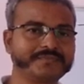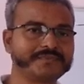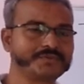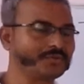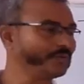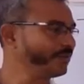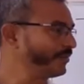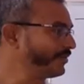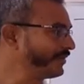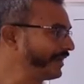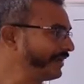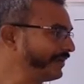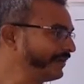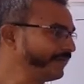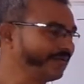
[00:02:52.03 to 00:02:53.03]
So
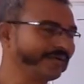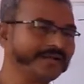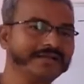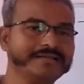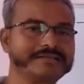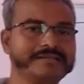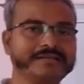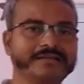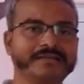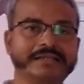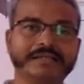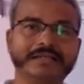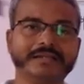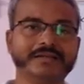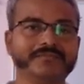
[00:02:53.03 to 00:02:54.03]
write your answer
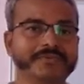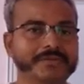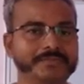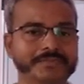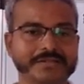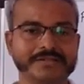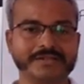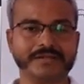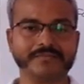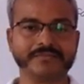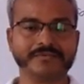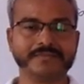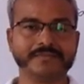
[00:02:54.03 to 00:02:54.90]
with the fifth step.